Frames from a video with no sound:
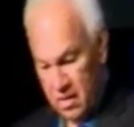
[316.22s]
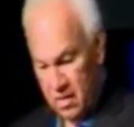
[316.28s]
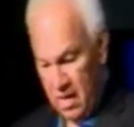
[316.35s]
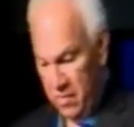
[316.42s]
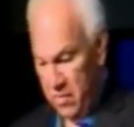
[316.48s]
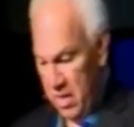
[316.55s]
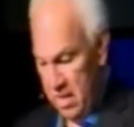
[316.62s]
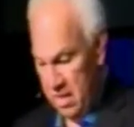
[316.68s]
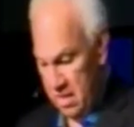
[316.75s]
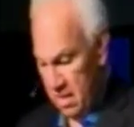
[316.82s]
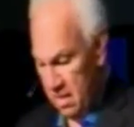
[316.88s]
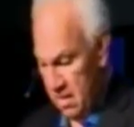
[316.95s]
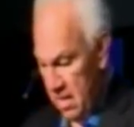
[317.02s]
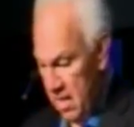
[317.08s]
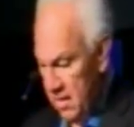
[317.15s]
I mean,
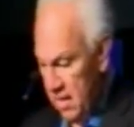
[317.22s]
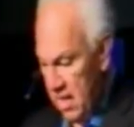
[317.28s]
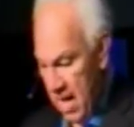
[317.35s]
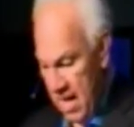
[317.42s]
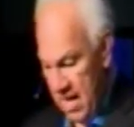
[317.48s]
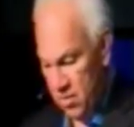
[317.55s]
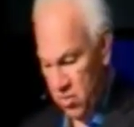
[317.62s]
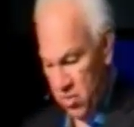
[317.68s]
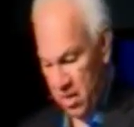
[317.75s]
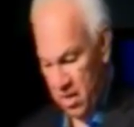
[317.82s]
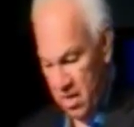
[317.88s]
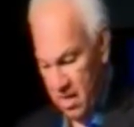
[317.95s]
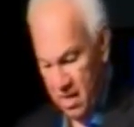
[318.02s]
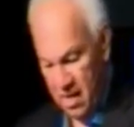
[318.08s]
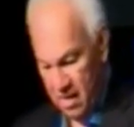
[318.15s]
these guys were,
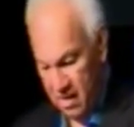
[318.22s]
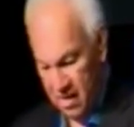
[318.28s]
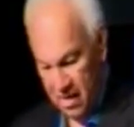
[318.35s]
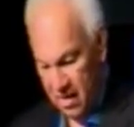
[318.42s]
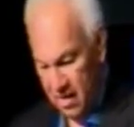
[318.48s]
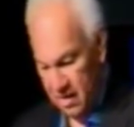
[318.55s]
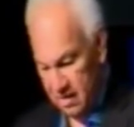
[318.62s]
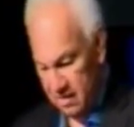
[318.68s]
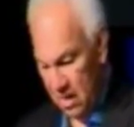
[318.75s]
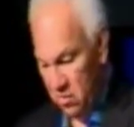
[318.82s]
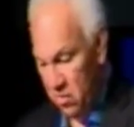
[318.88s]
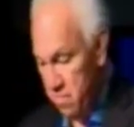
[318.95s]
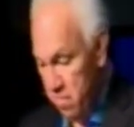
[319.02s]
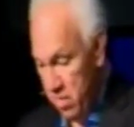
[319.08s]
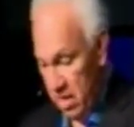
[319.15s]
they
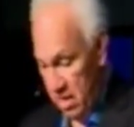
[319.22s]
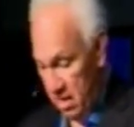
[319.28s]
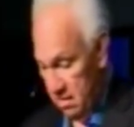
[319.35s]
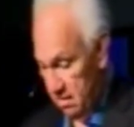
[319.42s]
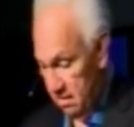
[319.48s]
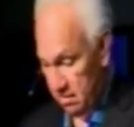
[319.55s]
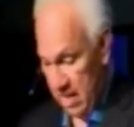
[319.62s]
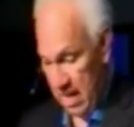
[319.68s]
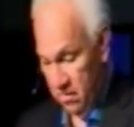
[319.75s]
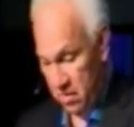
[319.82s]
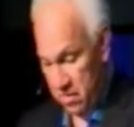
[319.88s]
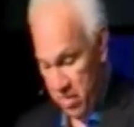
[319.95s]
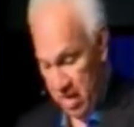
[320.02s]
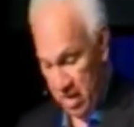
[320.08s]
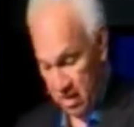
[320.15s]
were mean. They were
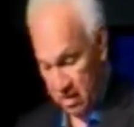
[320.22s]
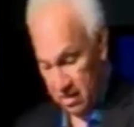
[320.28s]
mean.